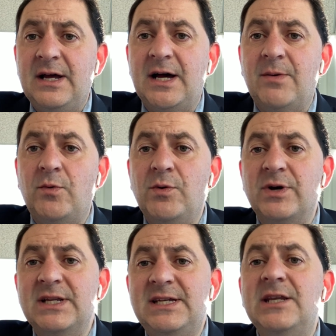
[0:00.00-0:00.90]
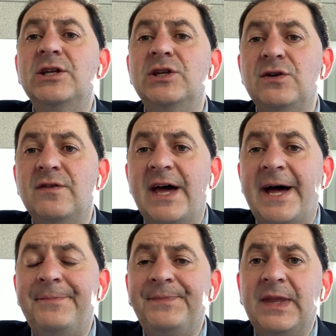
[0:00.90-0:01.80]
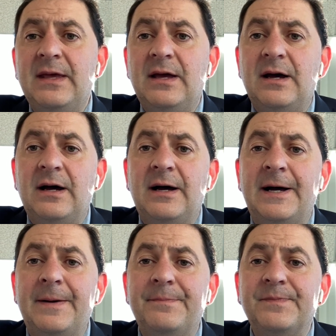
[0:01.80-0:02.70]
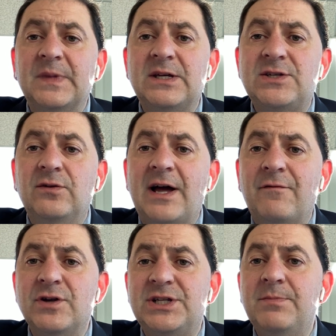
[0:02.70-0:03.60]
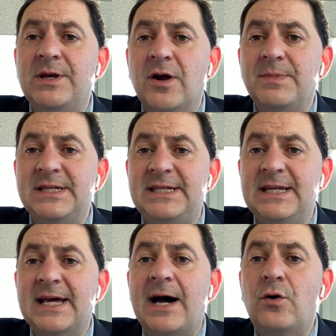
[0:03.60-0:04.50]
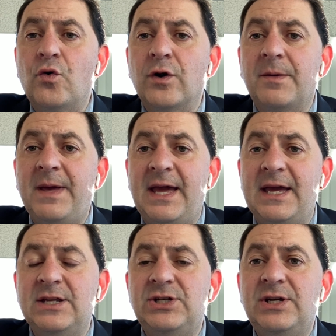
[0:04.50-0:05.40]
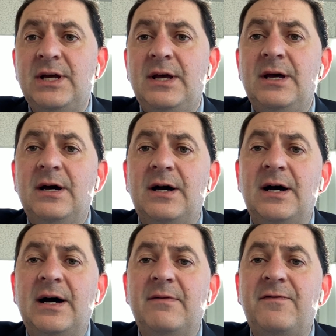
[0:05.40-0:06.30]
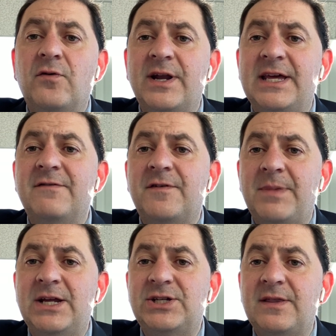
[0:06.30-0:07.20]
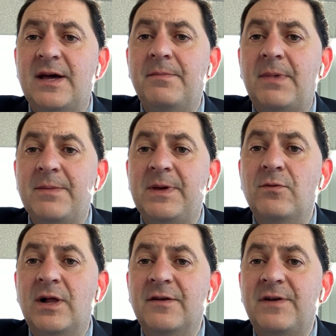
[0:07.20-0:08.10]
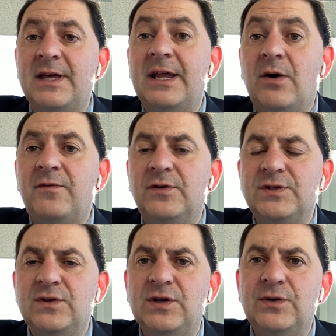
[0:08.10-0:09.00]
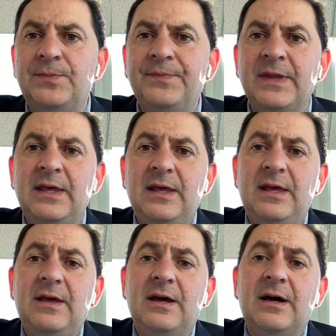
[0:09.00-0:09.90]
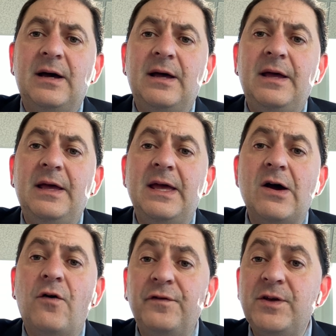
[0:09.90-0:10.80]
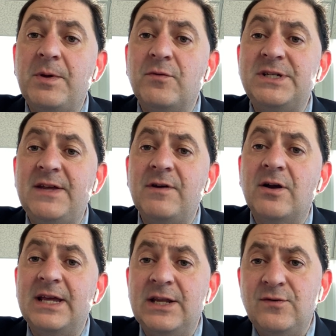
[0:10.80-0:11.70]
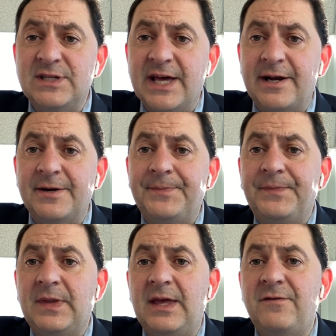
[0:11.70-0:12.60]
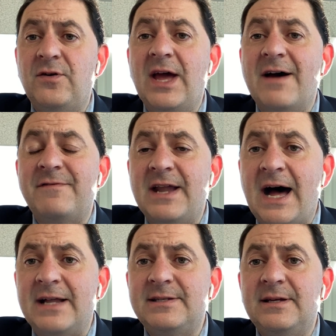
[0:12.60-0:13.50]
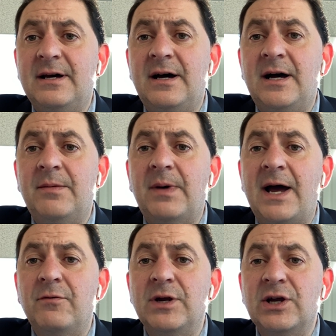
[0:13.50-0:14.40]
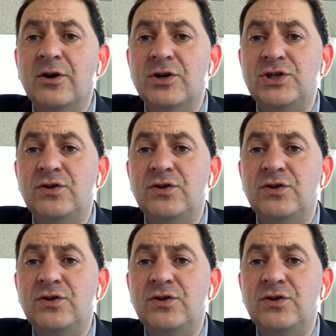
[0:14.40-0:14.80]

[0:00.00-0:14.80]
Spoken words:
and we will continue to do that. So leverage the brbc.org page for any information that might be relevant and helpful to you. Hopefully you've been receiving our e-newsletter. If you have not, I would encourage